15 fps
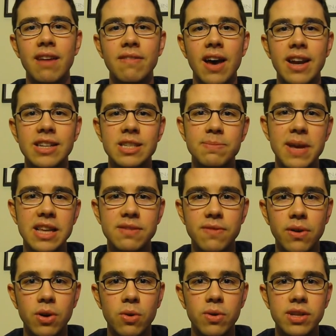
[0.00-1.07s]
I've got a space
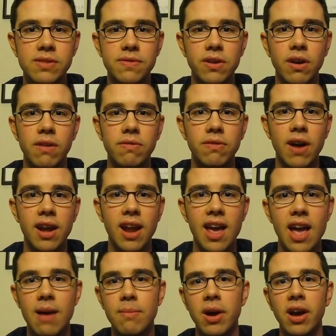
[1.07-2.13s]
photo quiz for you on
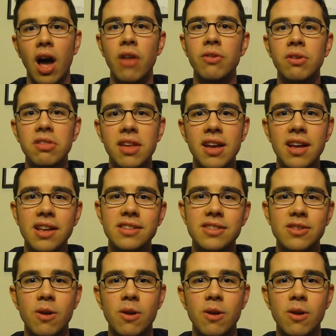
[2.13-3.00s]
Friday, among other things,